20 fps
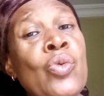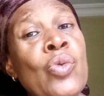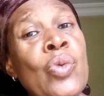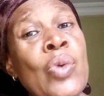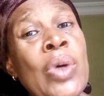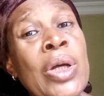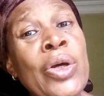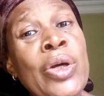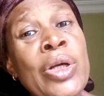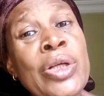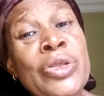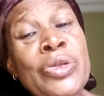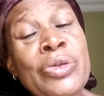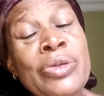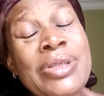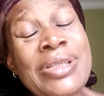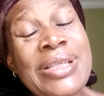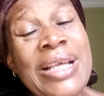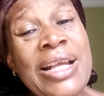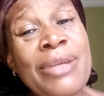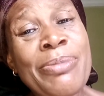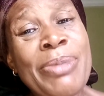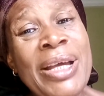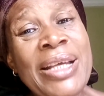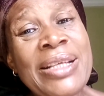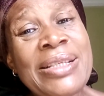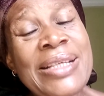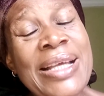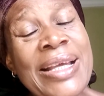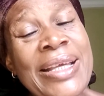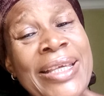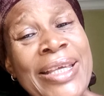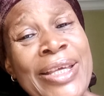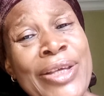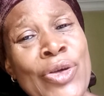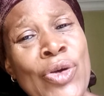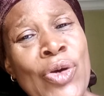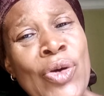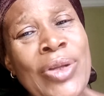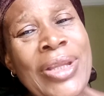We're going to start by thanking
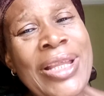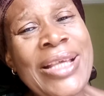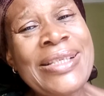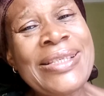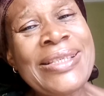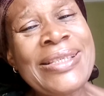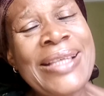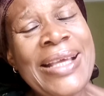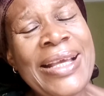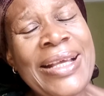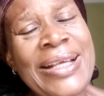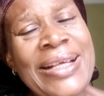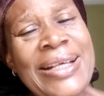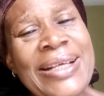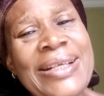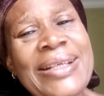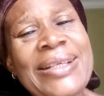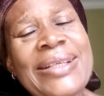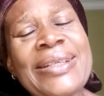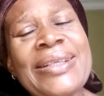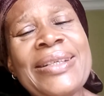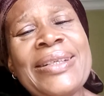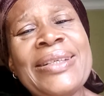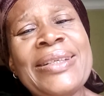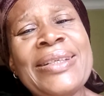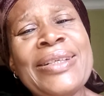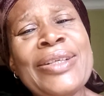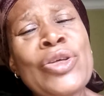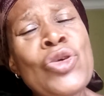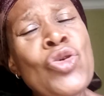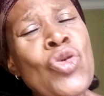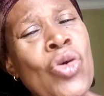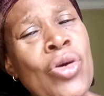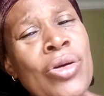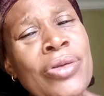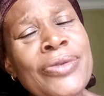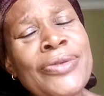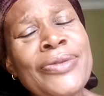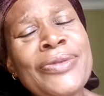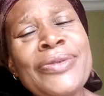God. Let's thank
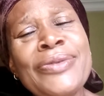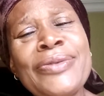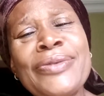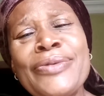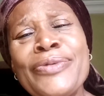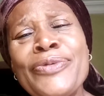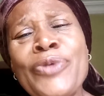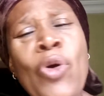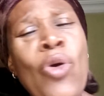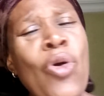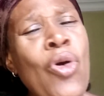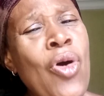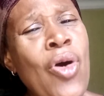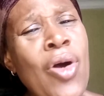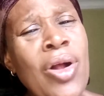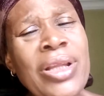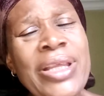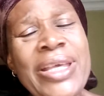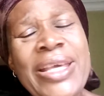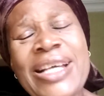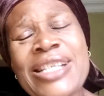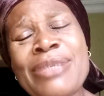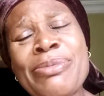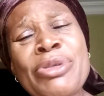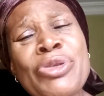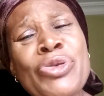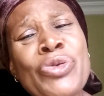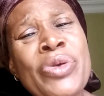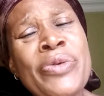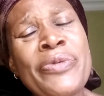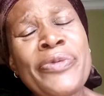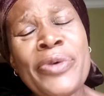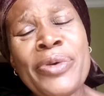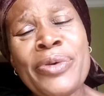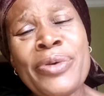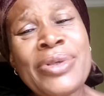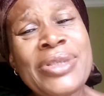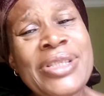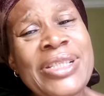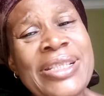God for all he has been doing for
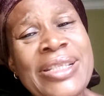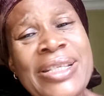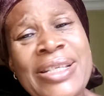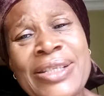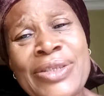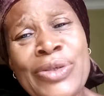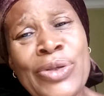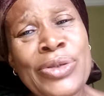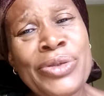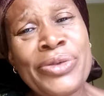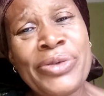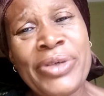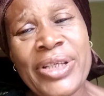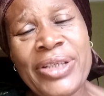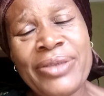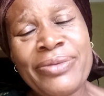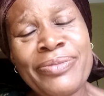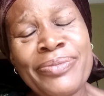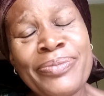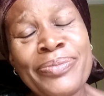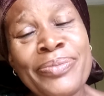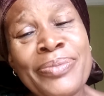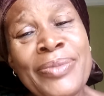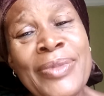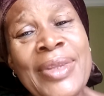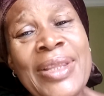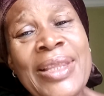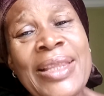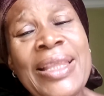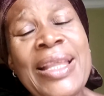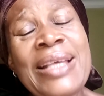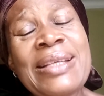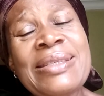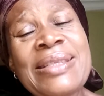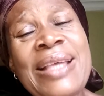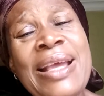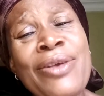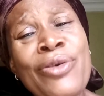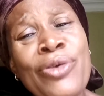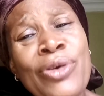us in this country. Let's
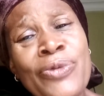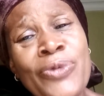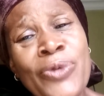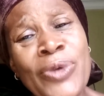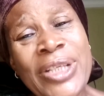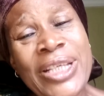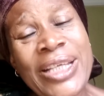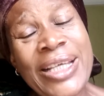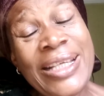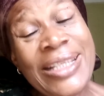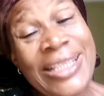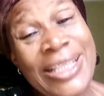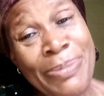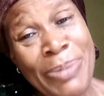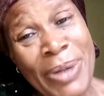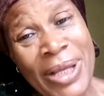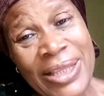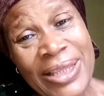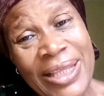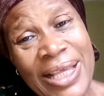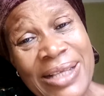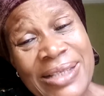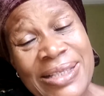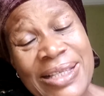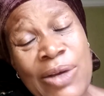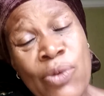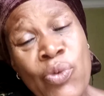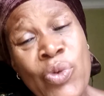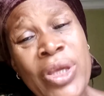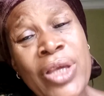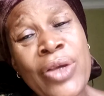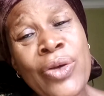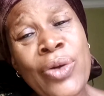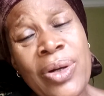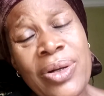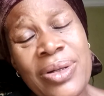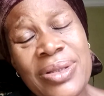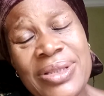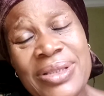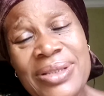thank God for the independence that we
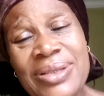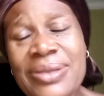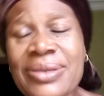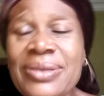got